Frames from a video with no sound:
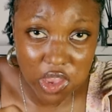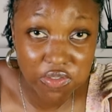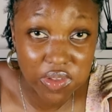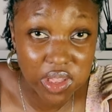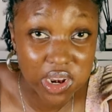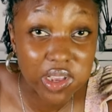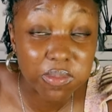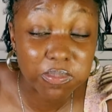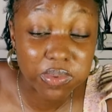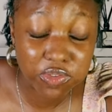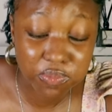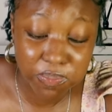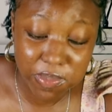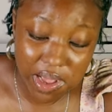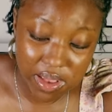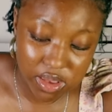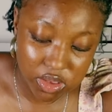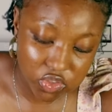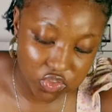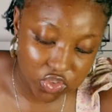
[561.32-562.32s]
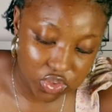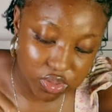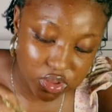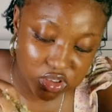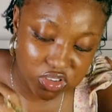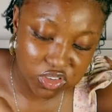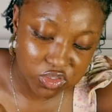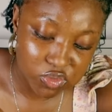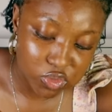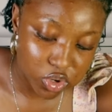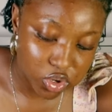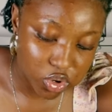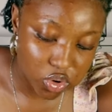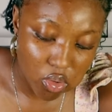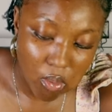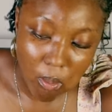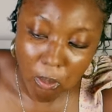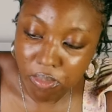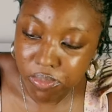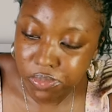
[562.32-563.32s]
if I like beef by it, this is for
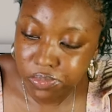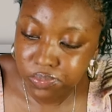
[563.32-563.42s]
you.